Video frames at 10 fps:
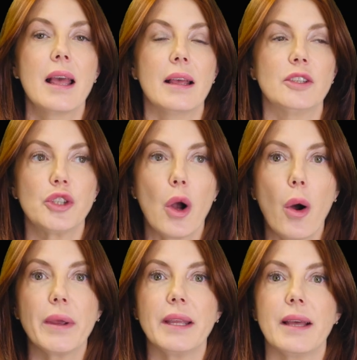
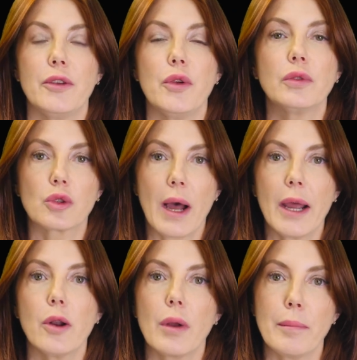showing that you've tried
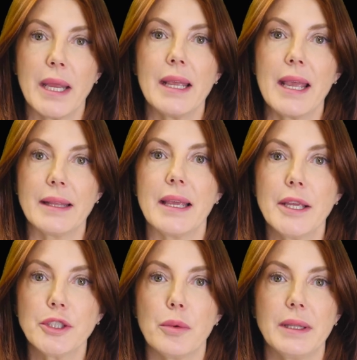to remediate the
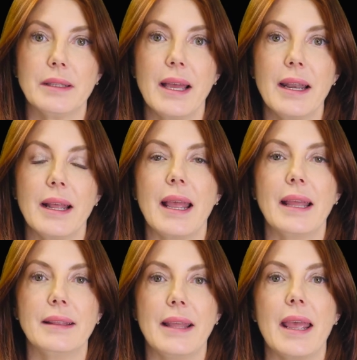issue with the tenant
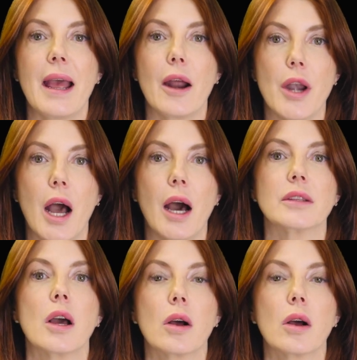and they are not